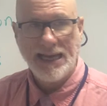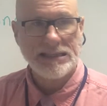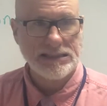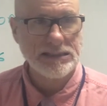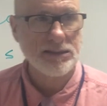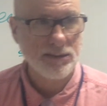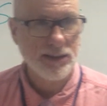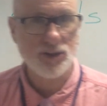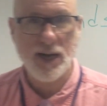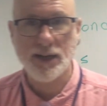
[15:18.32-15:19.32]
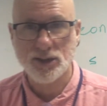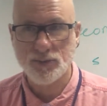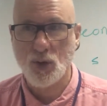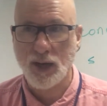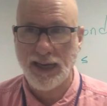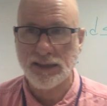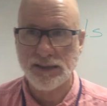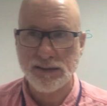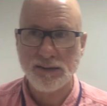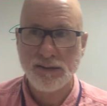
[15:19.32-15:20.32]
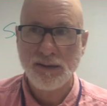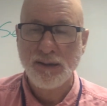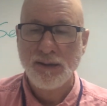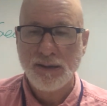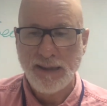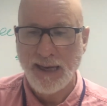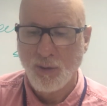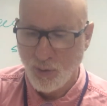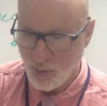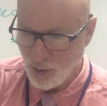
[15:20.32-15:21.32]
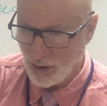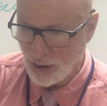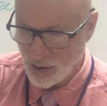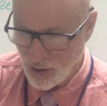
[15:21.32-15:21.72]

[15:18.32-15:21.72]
s. That's right, small s. Now, what we're going to